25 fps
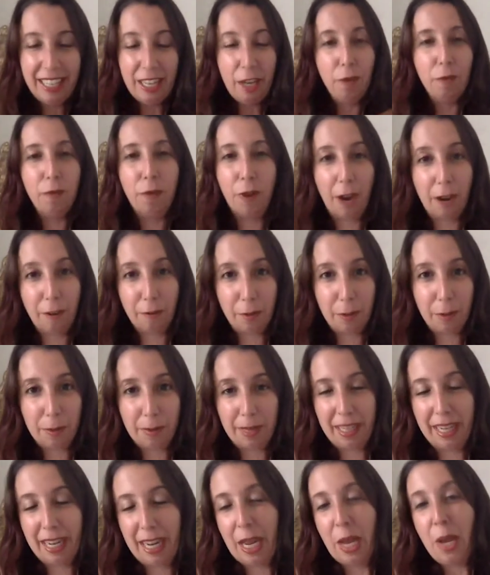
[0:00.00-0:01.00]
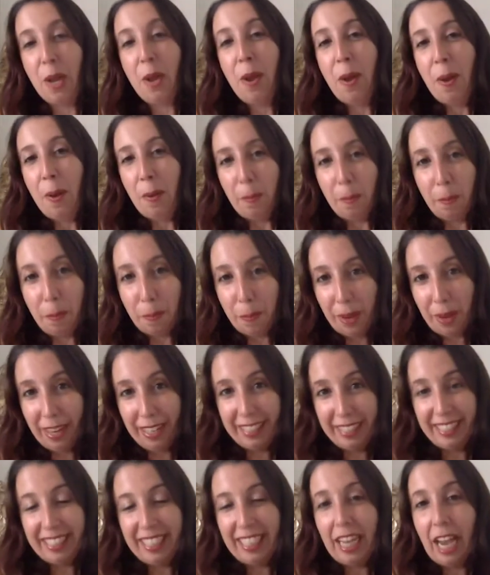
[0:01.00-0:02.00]
for everybody. But
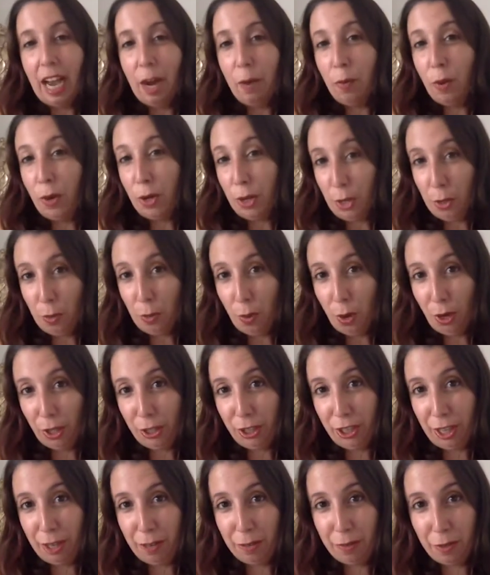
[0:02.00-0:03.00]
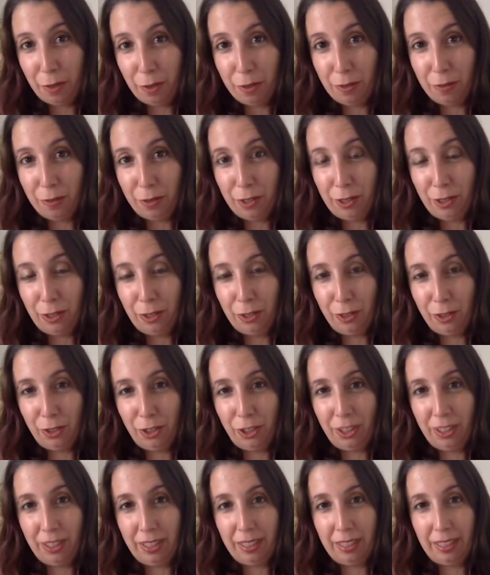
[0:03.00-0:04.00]
I want you to watch out for
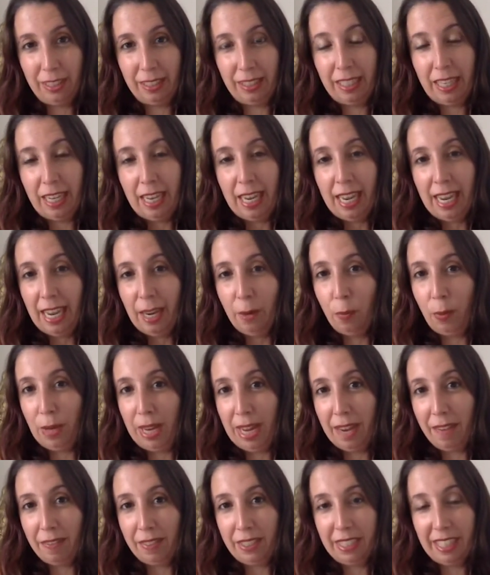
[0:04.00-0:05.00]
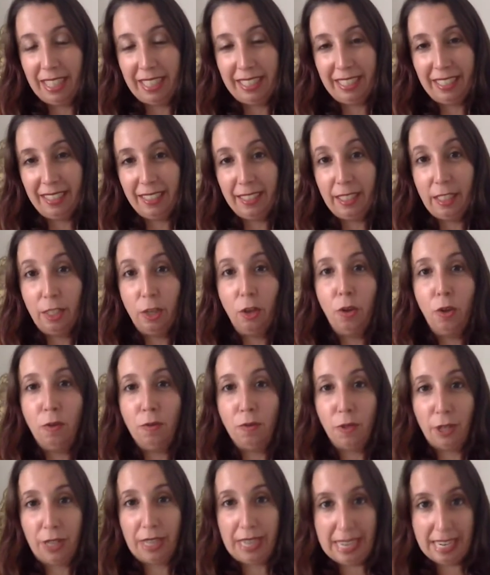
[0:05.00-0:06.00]
overindulgences. We have a tendency to
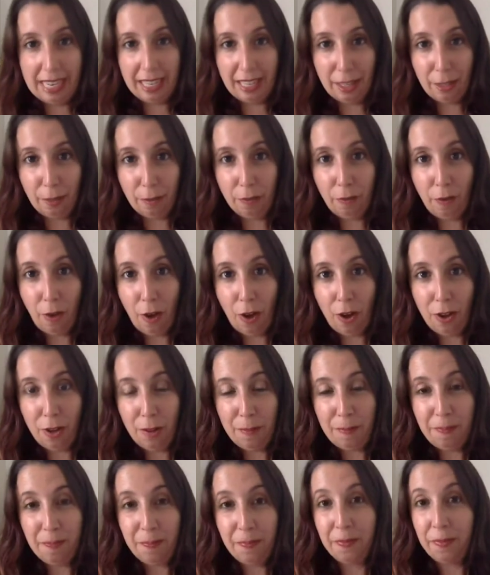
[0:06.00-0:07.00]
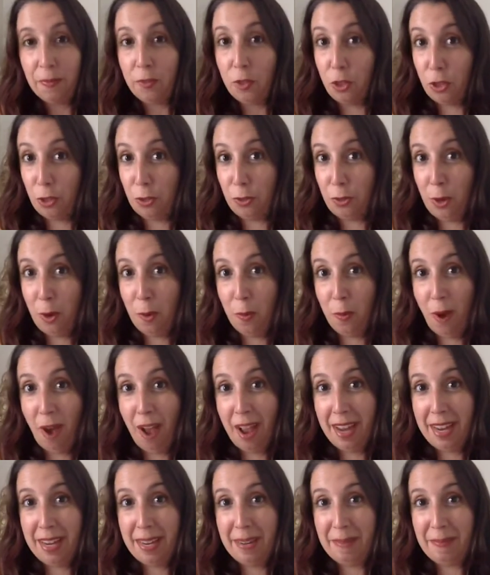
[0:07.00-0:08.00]
overeat in the fall. Do you know
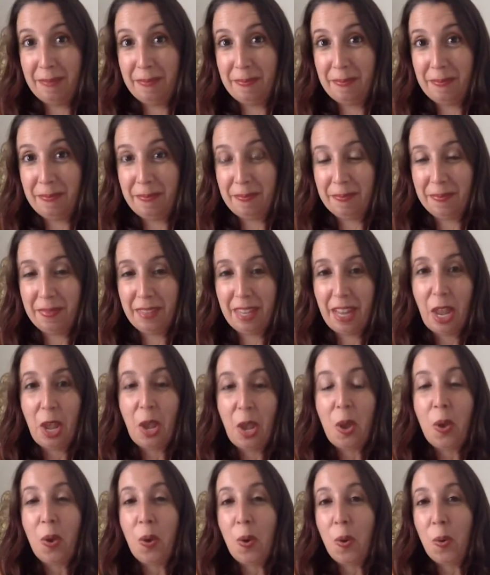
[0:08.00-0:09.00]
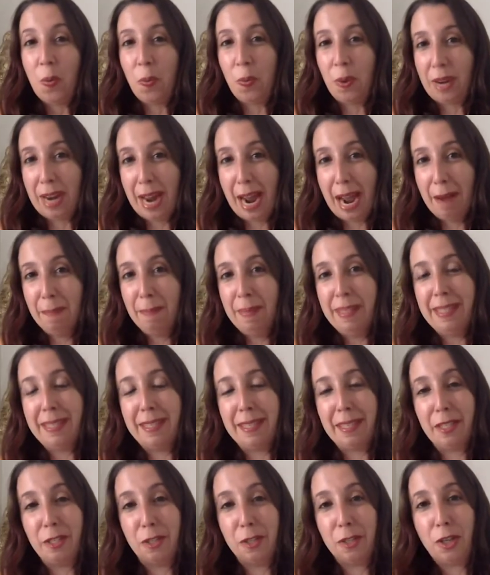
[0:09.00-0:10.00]
why? What happens
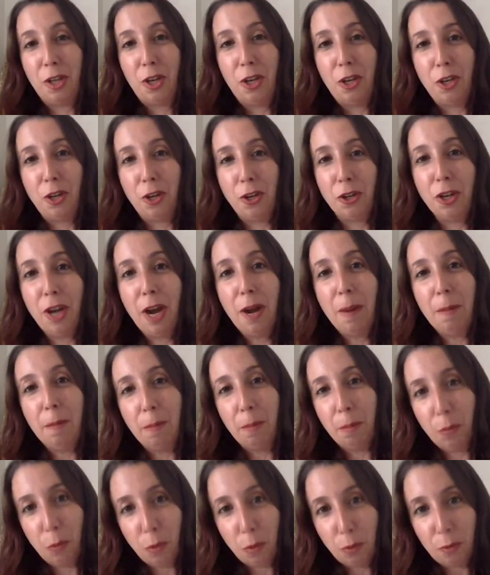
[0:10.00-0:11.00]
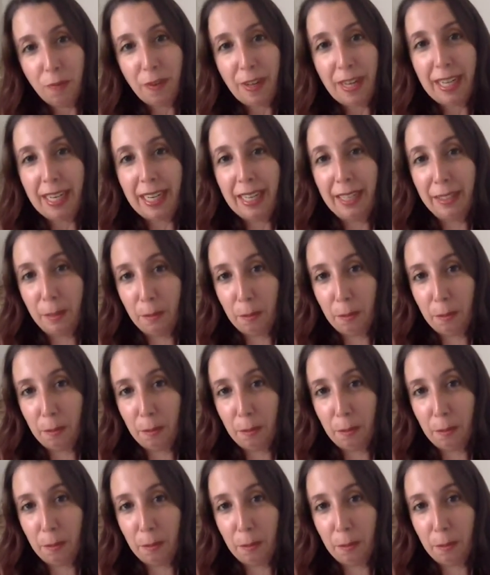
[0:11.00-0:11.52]
is you're not moving as